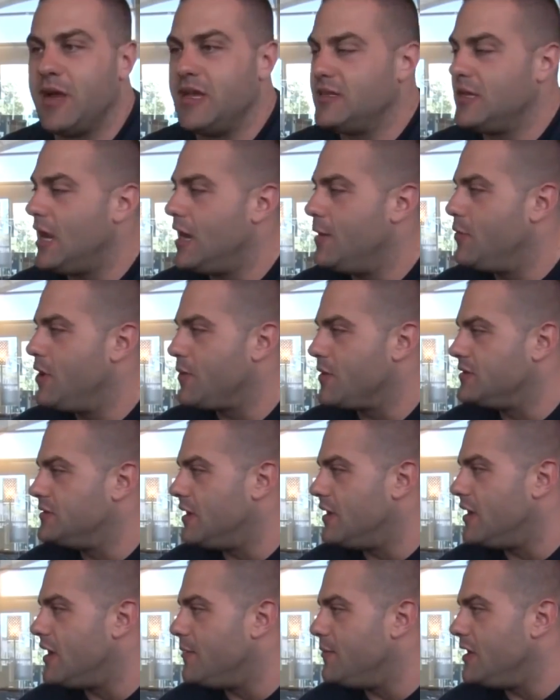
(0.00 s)
By the time we were
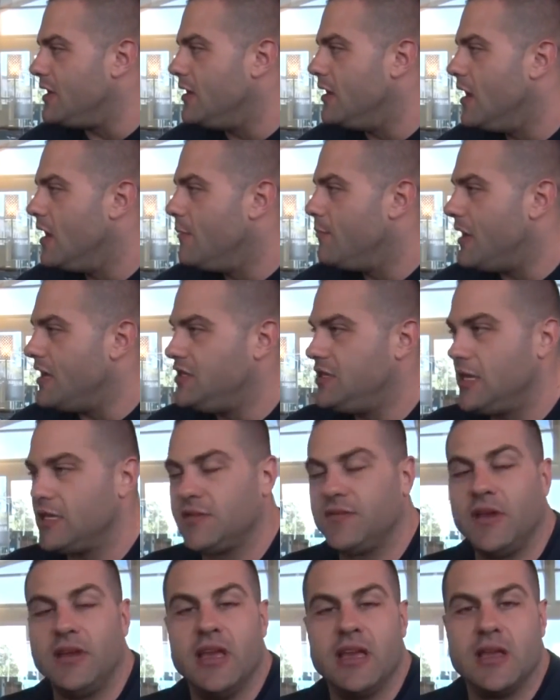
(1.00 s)
done, I mean, my
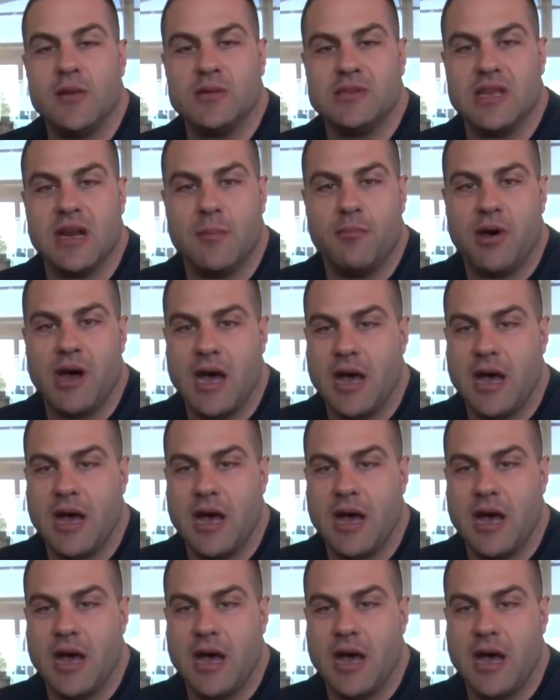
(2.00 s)
chest felt like it was going to